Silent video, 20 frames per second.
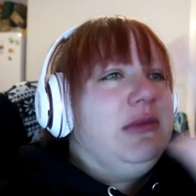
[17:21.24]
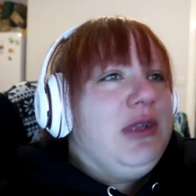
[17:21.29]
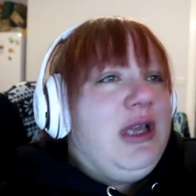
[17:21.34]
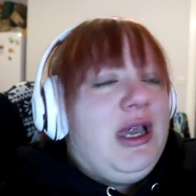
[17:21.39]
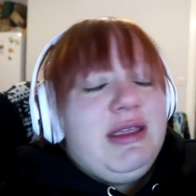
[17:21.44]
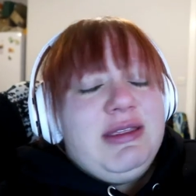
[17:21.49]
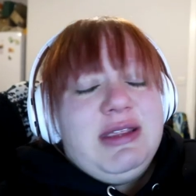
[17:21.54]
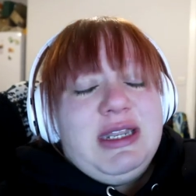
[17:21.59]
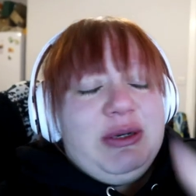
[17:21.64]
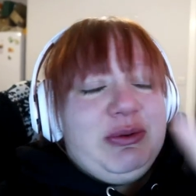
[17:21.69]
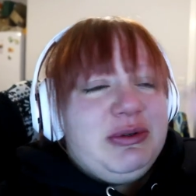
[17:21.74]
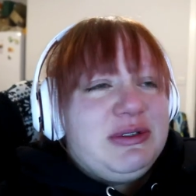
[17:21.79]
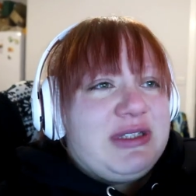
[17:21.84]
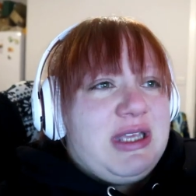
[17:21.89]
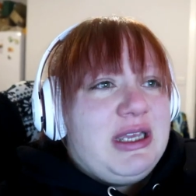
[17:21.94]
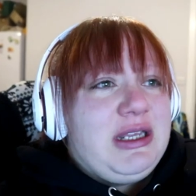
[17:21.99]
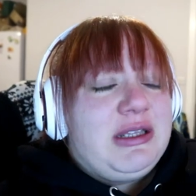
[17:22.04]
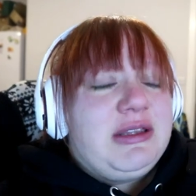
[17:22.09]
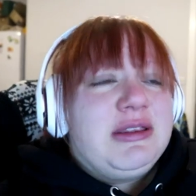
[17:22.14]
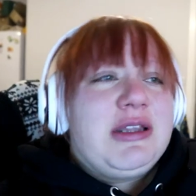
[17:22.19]
And then he was
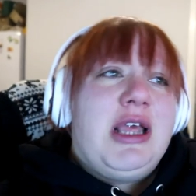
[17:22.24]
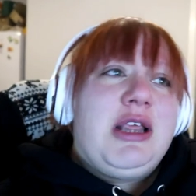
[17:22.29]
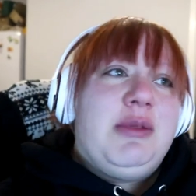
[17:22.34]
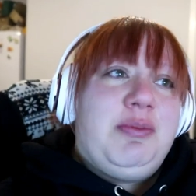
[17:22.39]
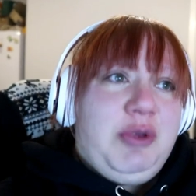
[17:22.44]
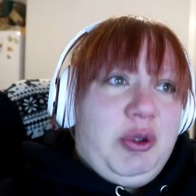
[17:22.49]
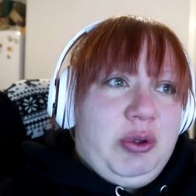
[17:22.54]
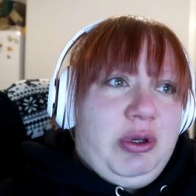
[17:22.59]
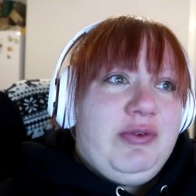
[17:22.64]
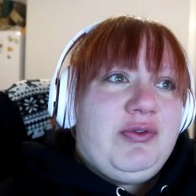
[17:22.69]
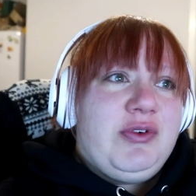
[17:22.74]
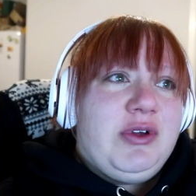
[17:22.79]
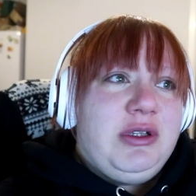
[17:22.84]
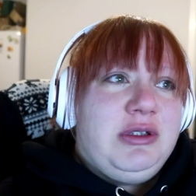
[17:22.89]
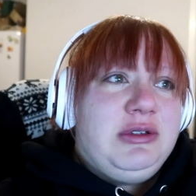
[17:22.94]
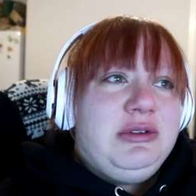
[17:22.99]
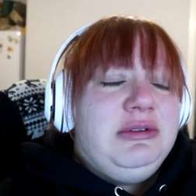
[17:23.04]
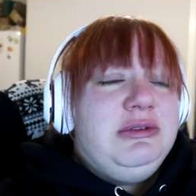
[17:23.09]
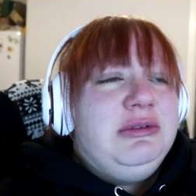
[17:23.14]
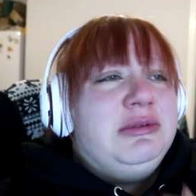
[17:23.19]
like, that's
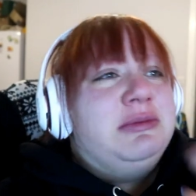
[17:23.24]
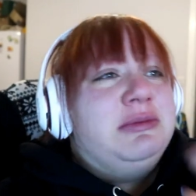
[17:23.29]
beautiful